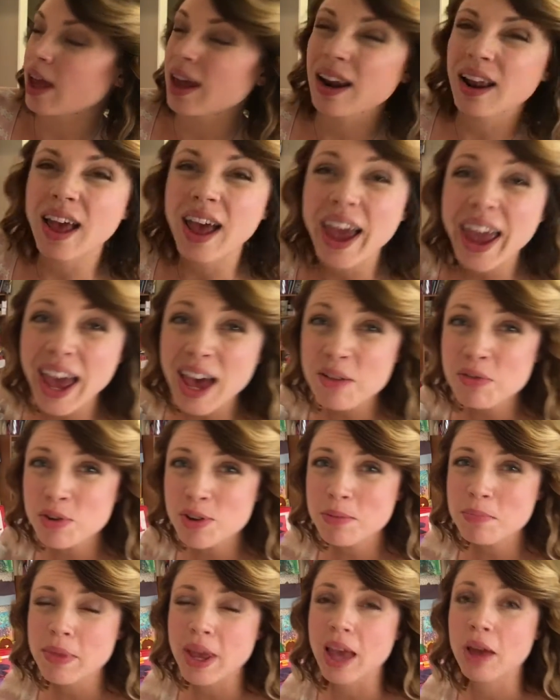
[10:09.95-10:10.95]
And I have to
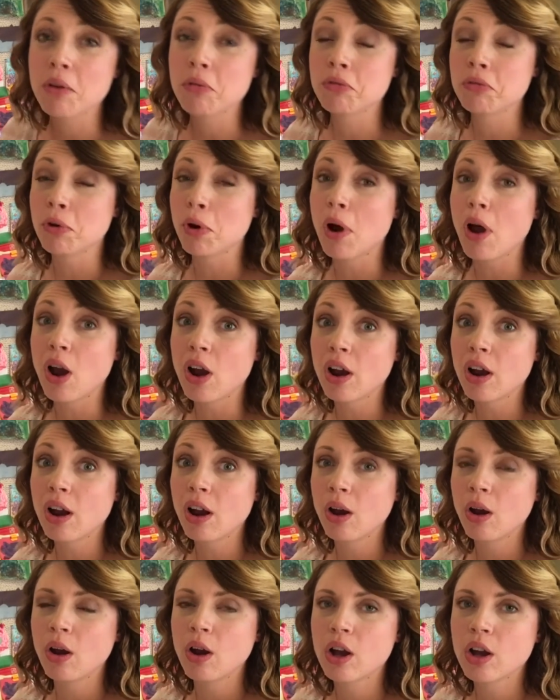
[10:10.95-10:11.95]
admit, for
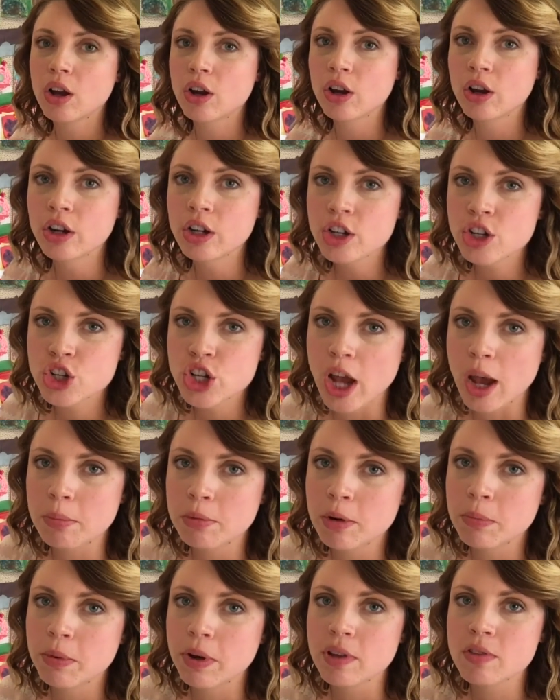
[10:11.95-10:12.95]
our current
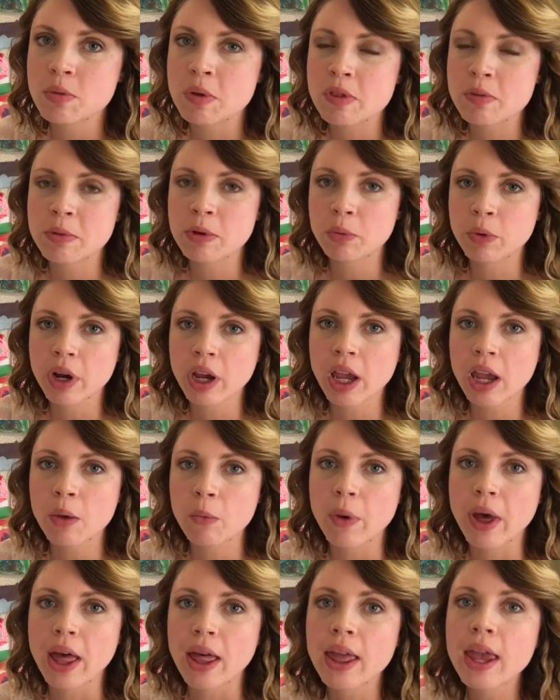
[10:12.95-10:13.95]
chapter books, what's been working
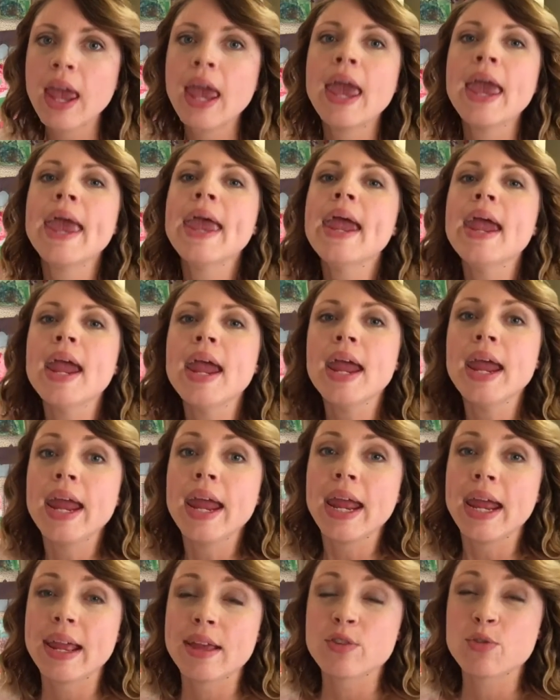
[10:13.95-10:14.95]
well
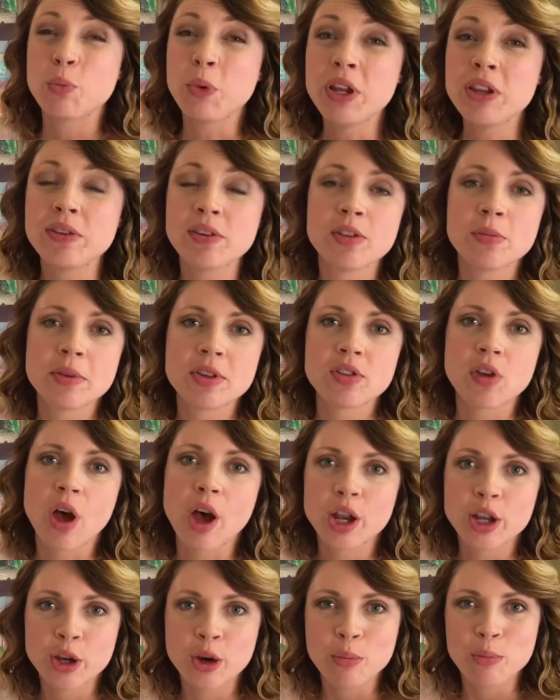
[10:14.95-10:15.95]
is we do them as
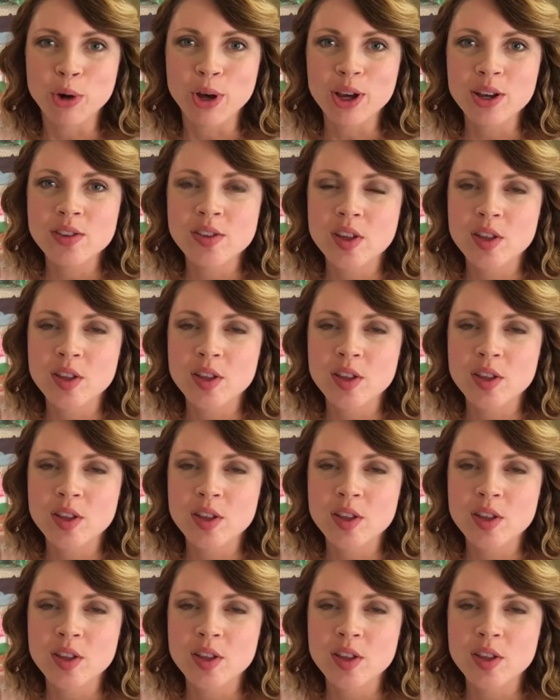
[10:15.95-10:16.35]
audiobooks.